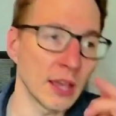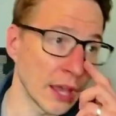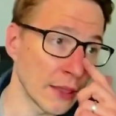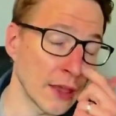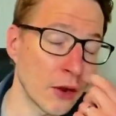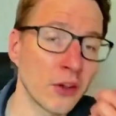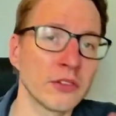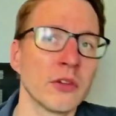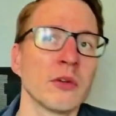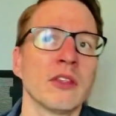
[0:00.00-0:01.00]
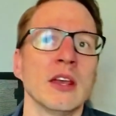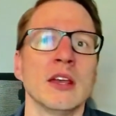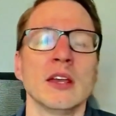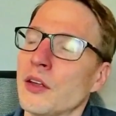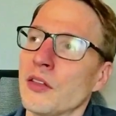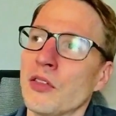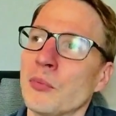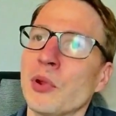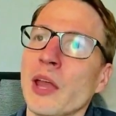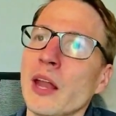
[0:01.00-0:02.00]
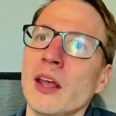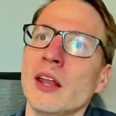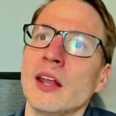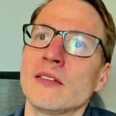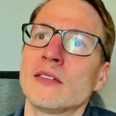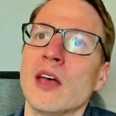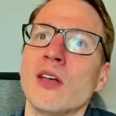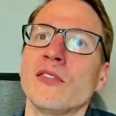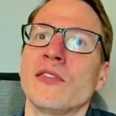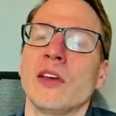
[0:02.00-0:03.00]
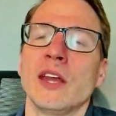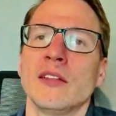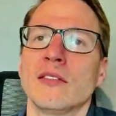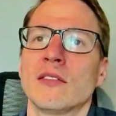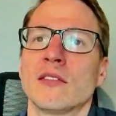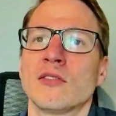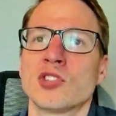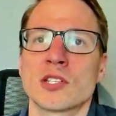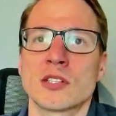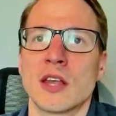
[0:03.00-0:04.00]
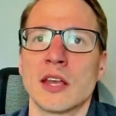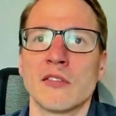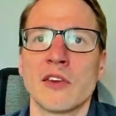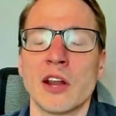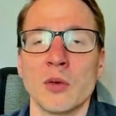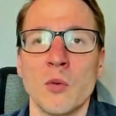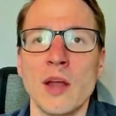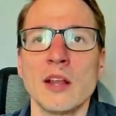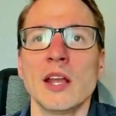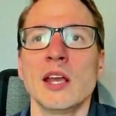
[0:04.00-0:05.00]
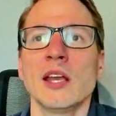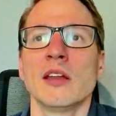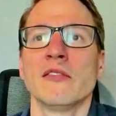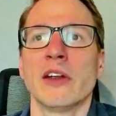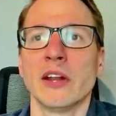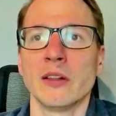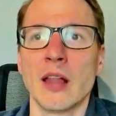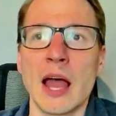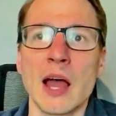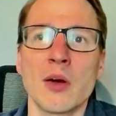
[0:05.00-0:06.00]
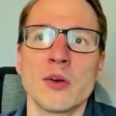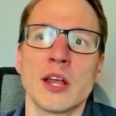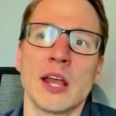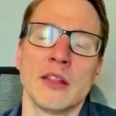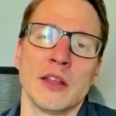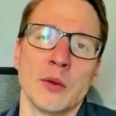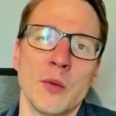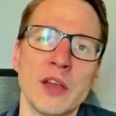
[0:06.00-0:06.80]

And then also the planet itself is just like very windy and very loud, and they wait